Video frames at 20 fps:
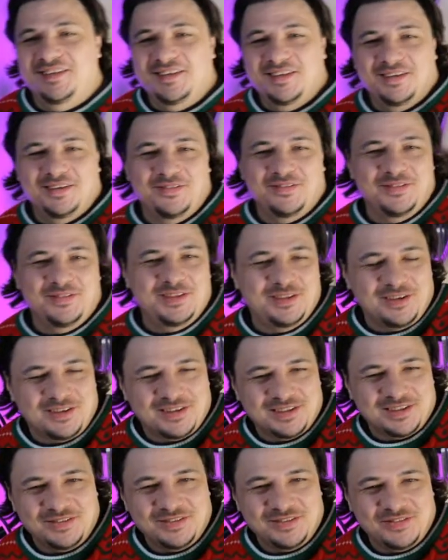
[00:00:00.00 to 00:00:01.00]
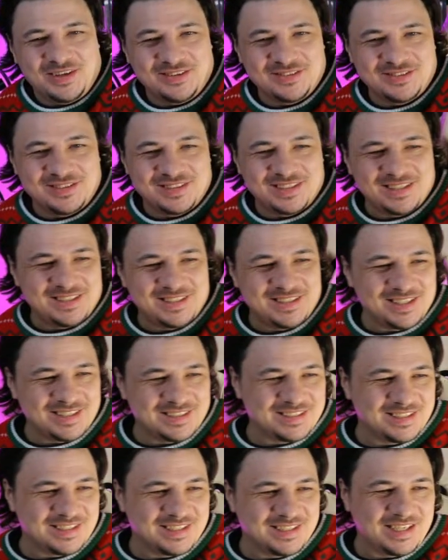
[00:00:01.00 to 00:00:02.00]
We talked about that
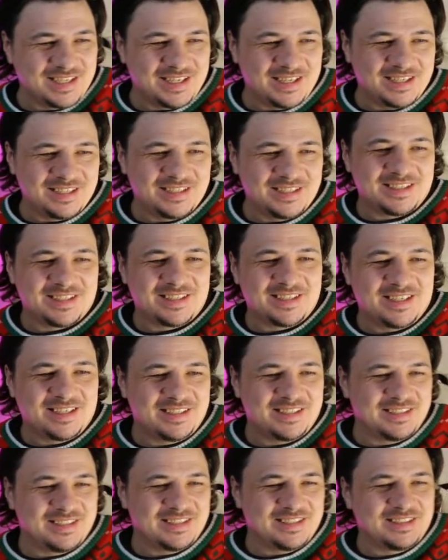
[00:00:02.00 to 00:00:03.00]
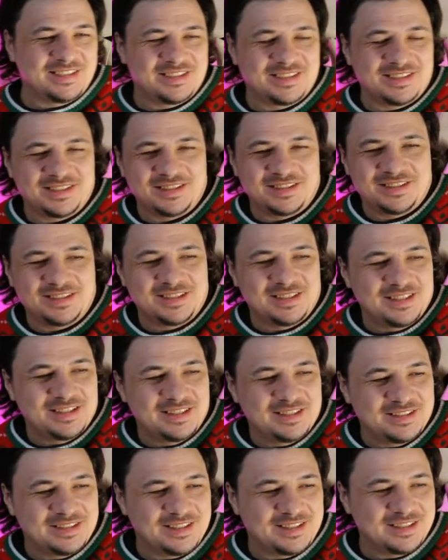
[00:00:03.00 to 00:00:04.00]
yesterday, and again it's
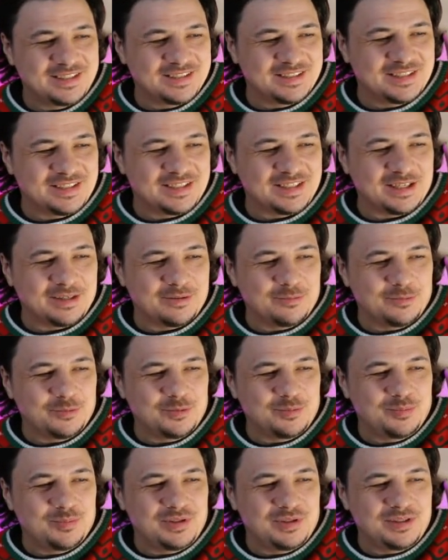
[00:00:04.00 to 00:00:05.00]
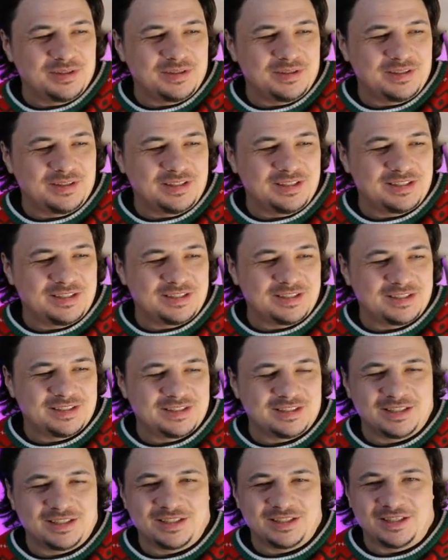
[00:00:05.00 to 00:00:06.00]
things that I would be
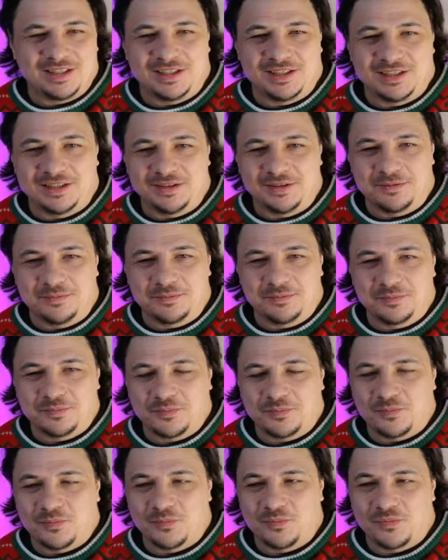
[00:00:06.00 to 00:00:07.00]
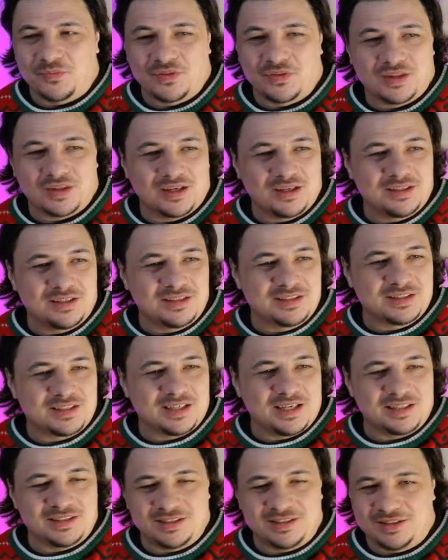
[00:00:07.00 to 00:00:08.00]
interested in
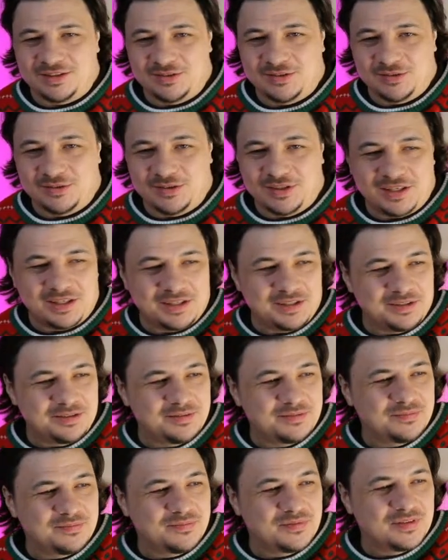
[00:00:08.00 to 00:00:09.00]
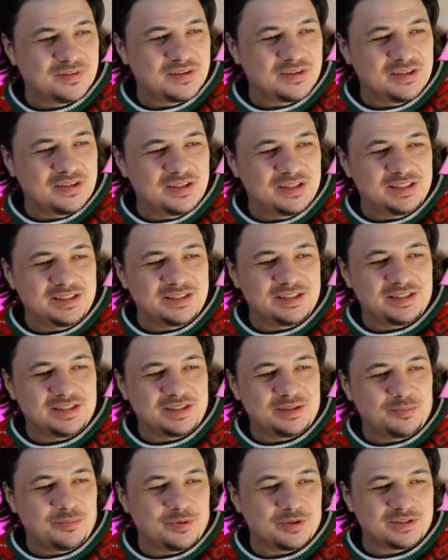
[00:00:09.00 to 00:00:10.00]
discuss it today. Recent
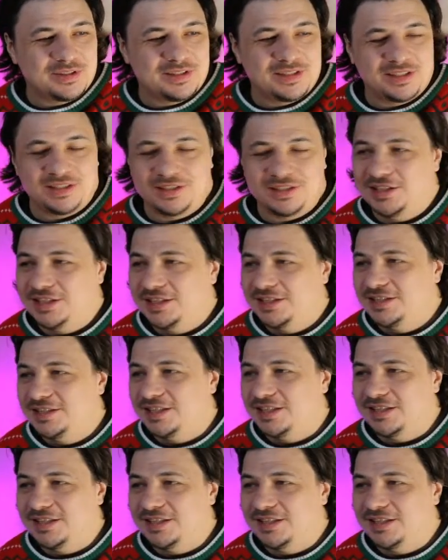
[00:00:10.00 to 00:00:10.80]
reports suggest that